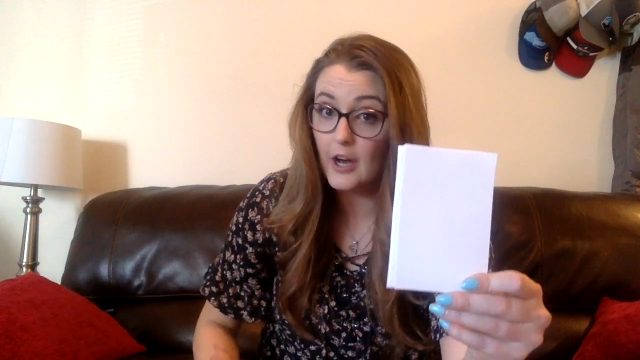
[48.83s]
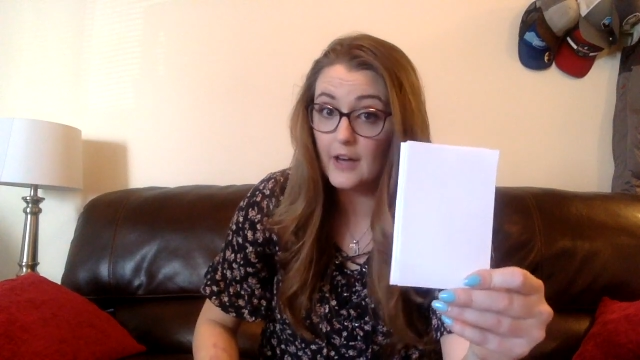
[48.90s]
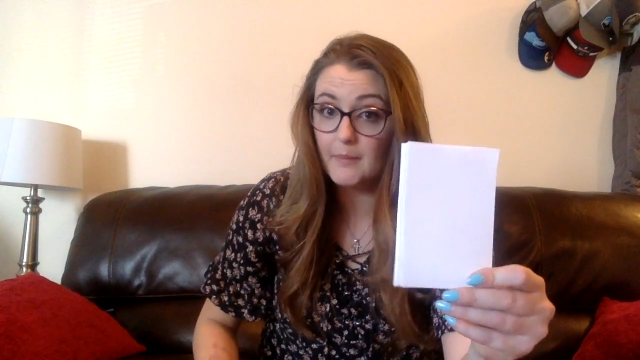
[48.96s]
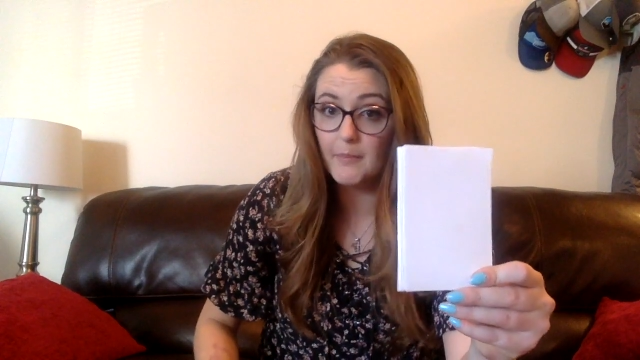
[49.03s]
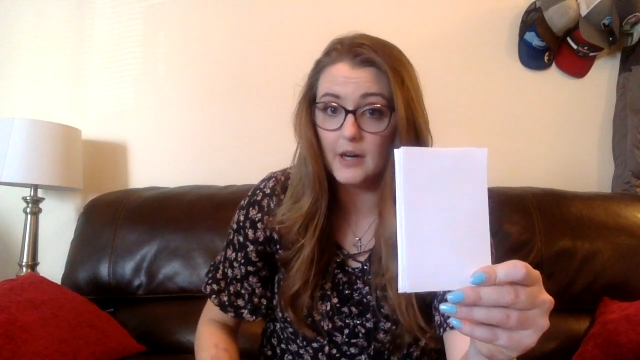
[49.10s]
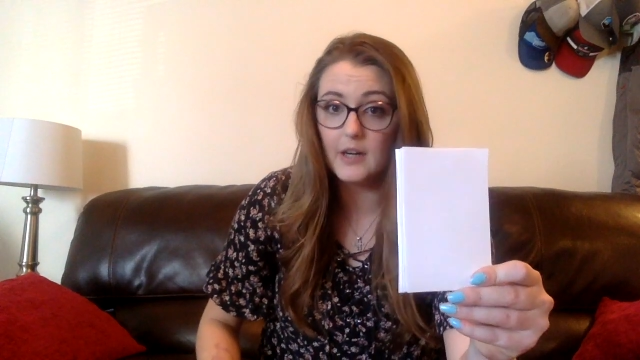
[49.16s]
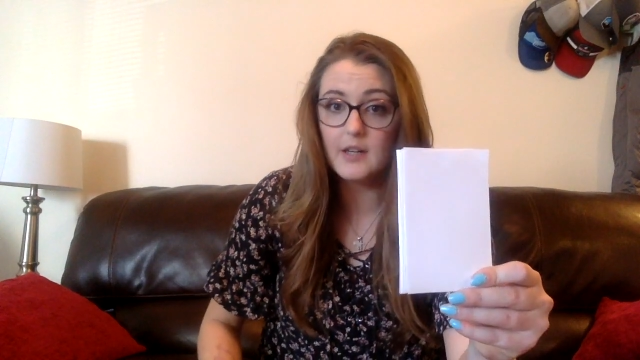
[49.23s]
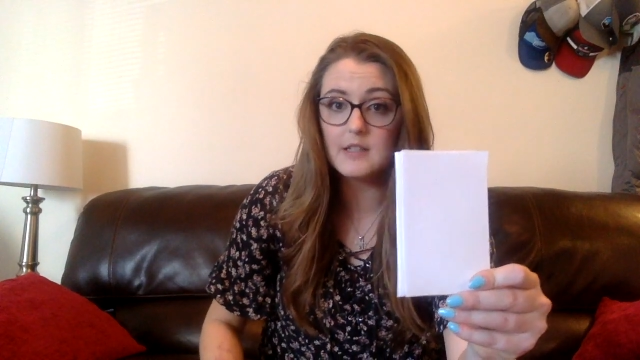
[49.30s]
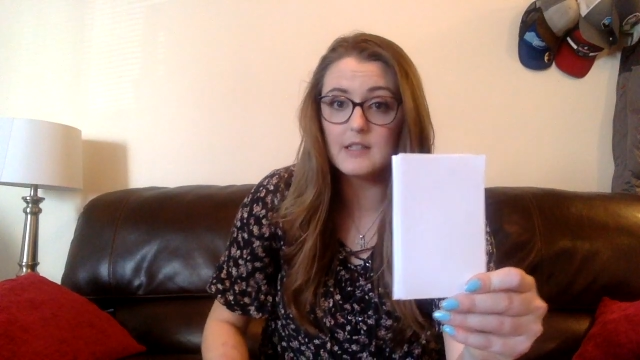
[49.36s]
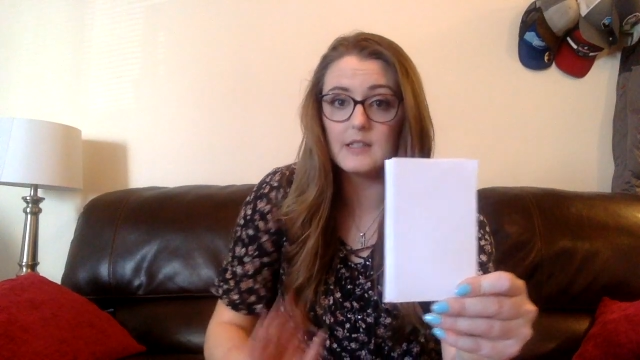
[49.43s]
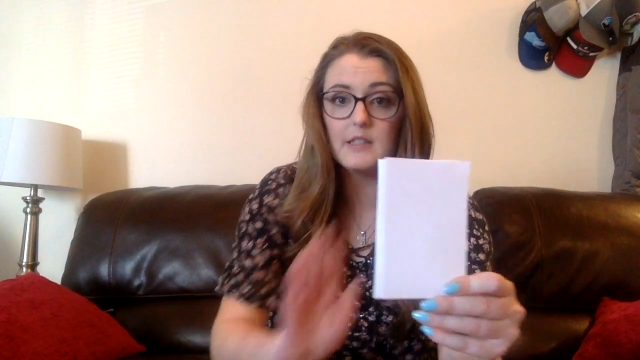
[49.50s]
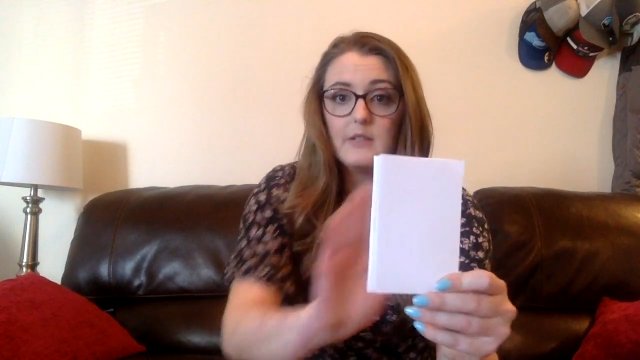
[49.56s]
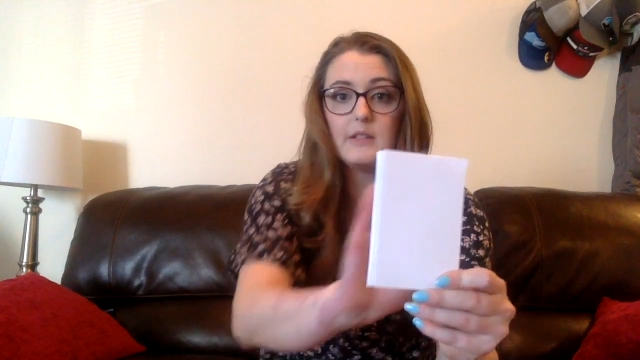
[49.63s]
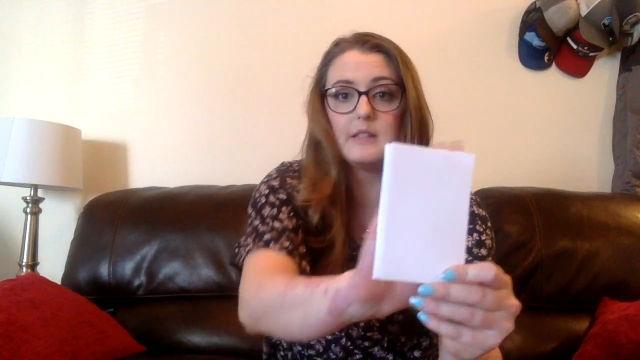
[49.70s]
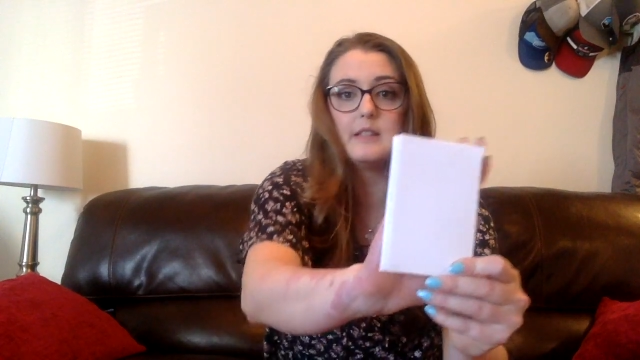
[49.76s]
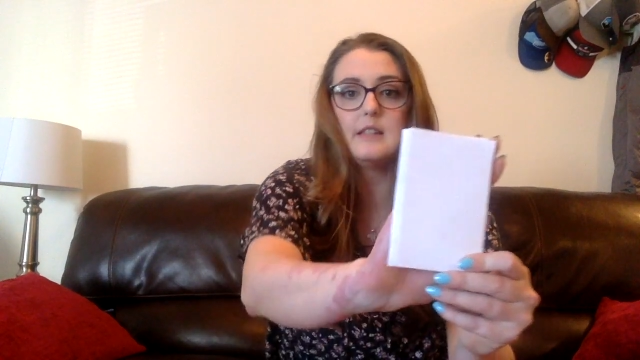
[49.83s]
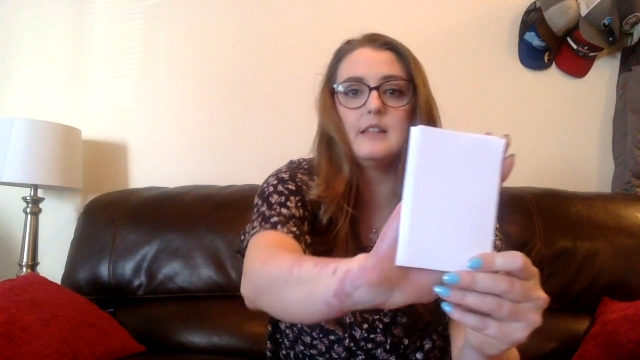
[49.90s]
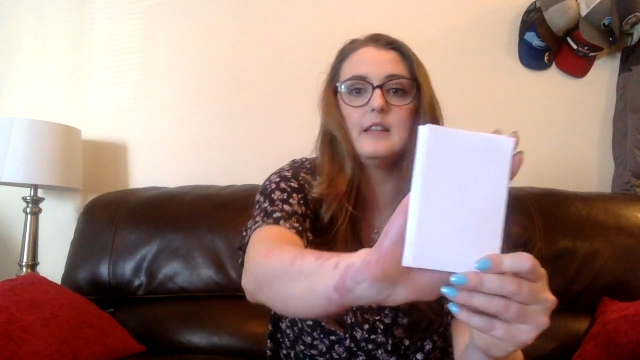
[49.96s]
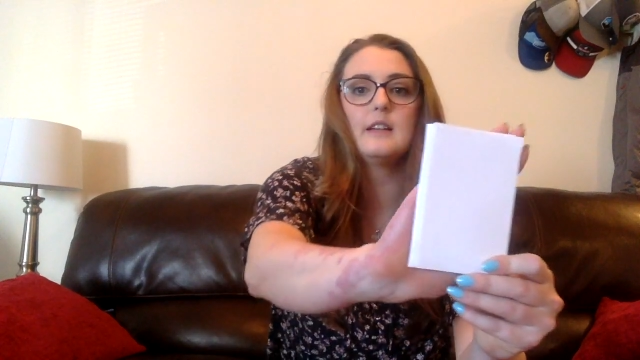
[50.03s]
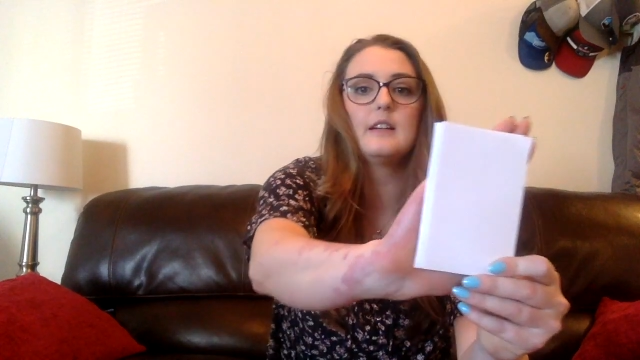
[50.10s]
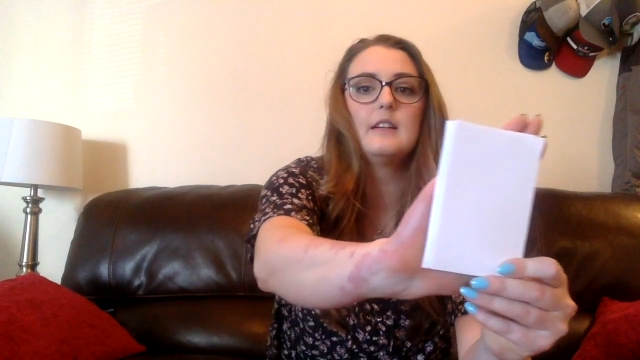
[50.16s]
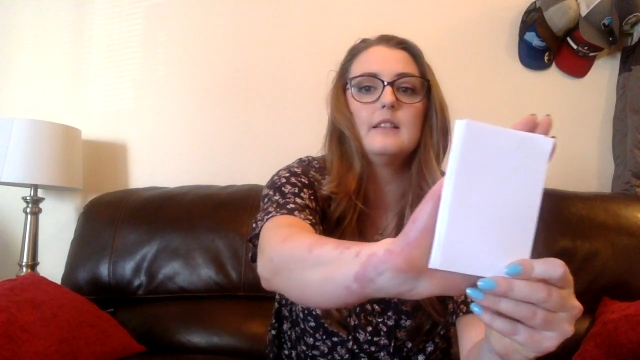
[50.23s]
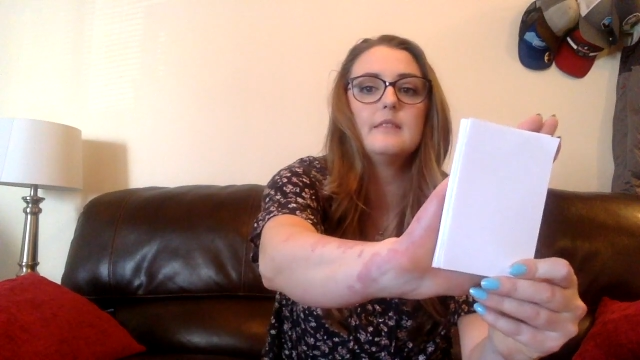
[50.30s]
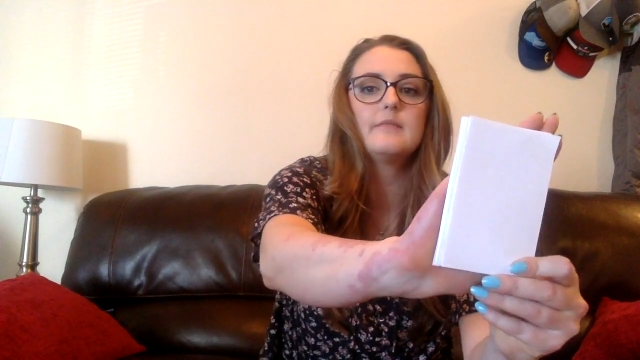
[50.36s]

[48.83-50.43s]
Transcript: unmarked, as you can see here.